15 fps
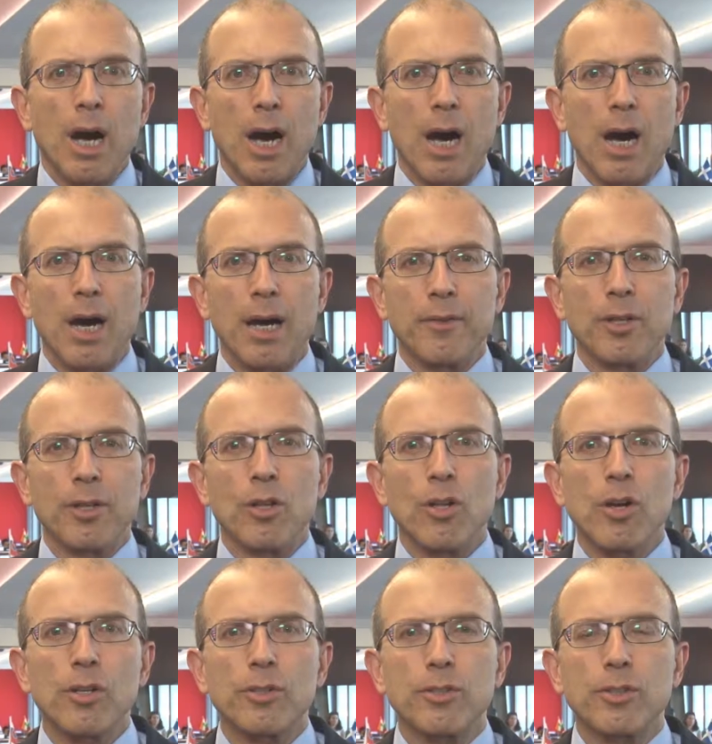On the
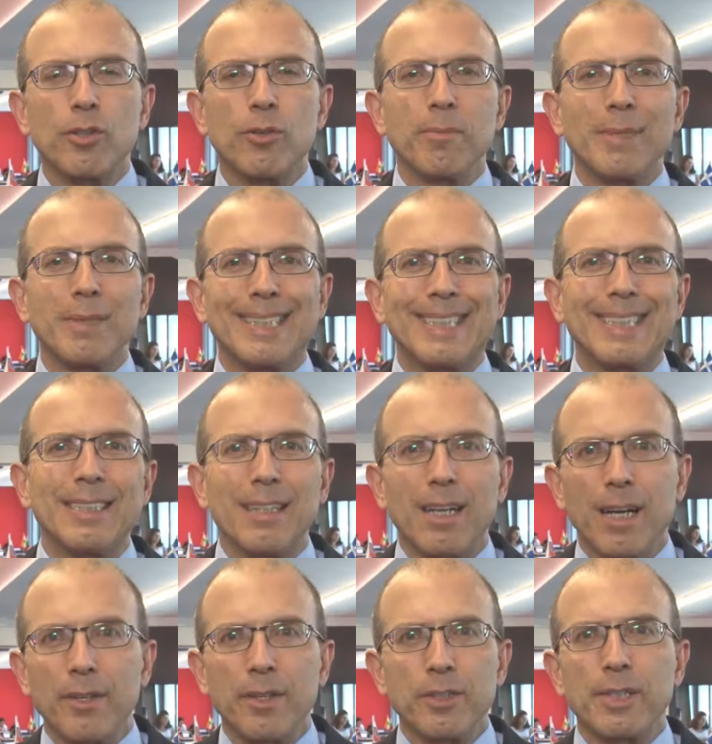longer term,
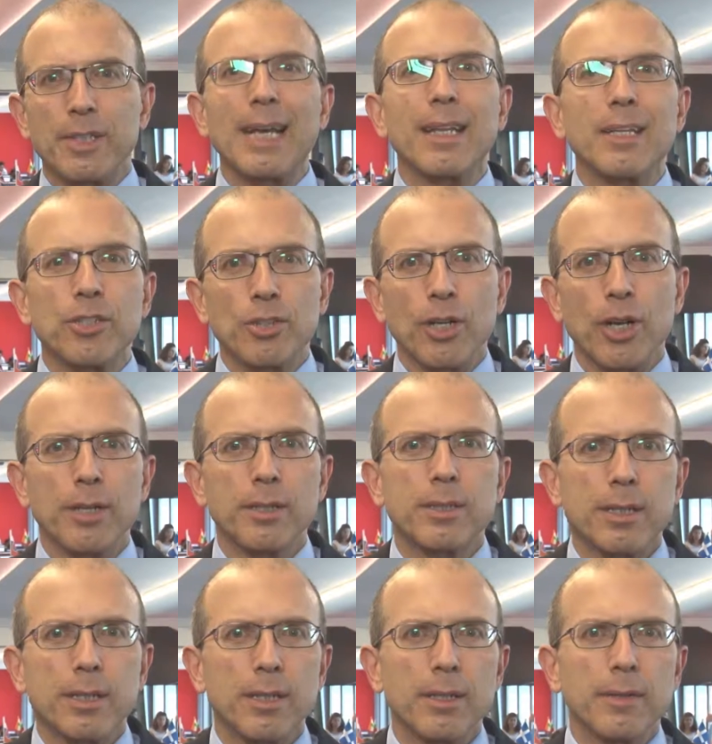on the daily chart,
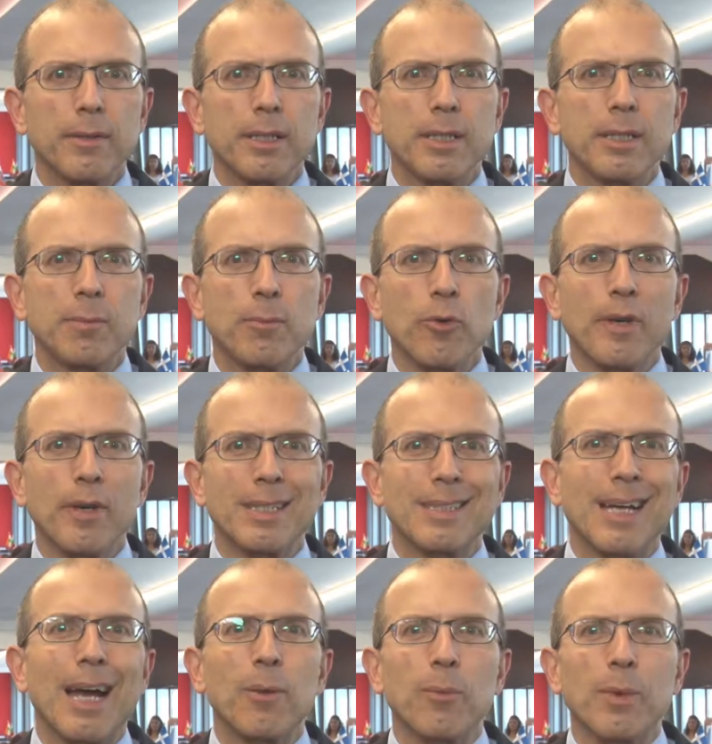it's moving
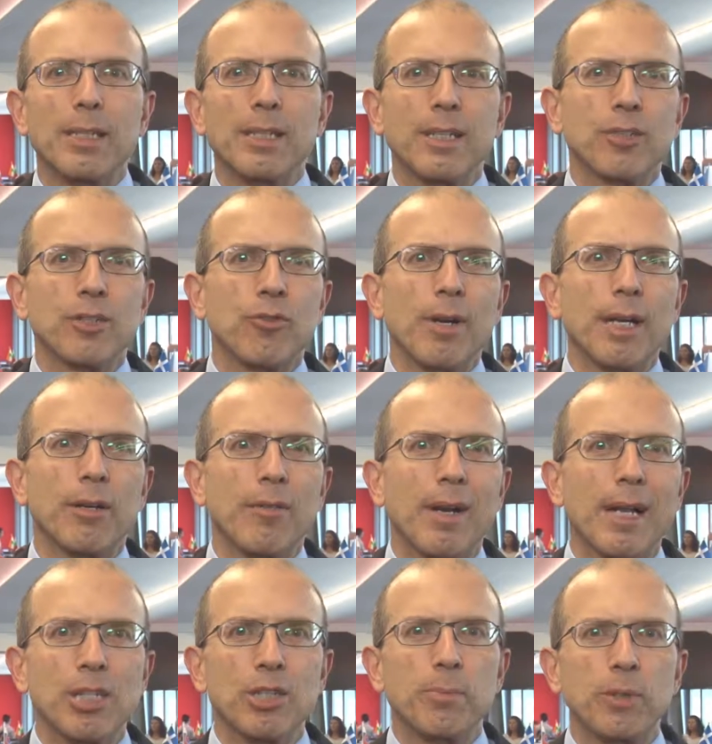sideways in a trading
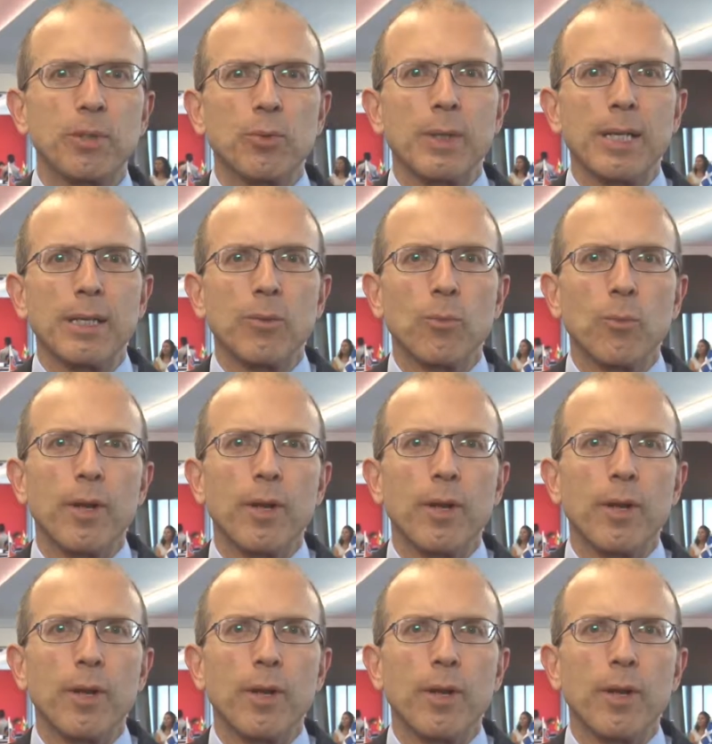range between